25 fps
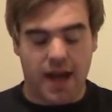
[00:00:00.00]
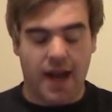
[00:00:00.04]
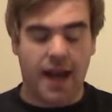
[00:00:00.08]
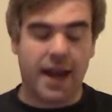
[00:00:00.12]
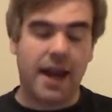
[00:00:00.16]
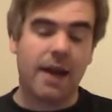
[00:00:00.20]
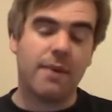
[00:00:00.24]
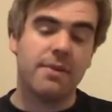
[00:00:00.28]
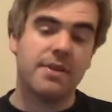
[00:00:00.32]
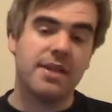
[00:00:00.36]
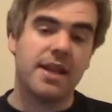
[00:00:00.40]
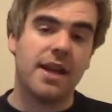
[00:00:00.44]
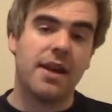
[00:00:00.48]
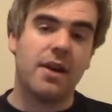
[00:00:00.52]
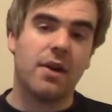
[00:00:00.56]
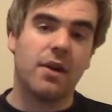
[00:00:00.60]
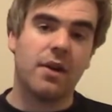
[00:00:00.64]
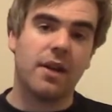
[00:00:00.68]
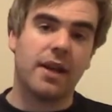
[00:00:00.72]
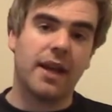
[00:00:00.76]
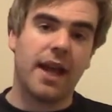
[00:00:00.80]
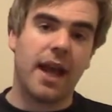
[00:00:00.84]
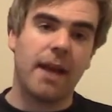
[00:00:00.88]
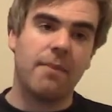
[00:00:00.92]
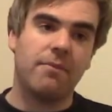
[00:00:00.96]
And that was it
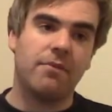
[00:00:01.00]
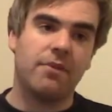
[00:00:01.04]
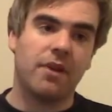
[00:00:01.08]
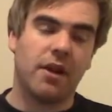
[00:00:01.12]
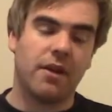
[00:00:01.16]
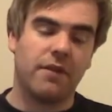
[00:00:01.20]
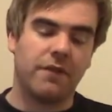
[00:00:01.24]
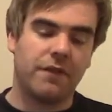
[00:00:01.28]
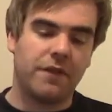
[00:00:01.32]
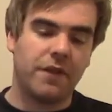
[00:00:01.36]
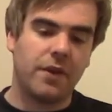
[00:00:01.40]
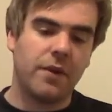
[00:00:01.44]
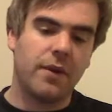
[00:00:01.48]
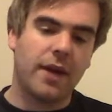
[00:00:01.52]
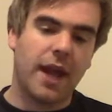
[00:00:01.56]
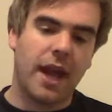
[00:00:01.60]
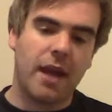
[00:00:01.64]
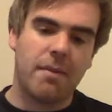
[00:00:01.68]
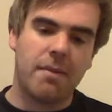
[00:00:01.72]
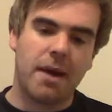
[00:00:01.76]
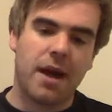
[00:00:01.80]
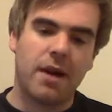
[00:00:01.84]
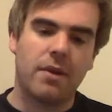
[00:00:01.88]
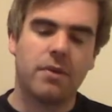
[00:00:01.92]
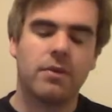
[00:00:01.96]
on the game front. Phil
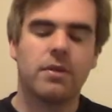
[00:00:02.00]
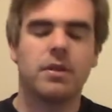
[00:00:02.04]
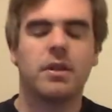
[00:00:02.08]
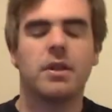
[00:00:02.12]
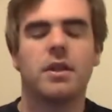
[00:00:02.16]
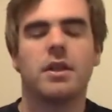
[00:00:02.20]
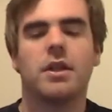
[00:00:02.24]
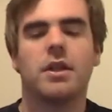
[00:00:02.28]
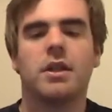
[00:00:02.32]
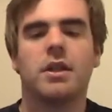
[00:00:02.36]
came out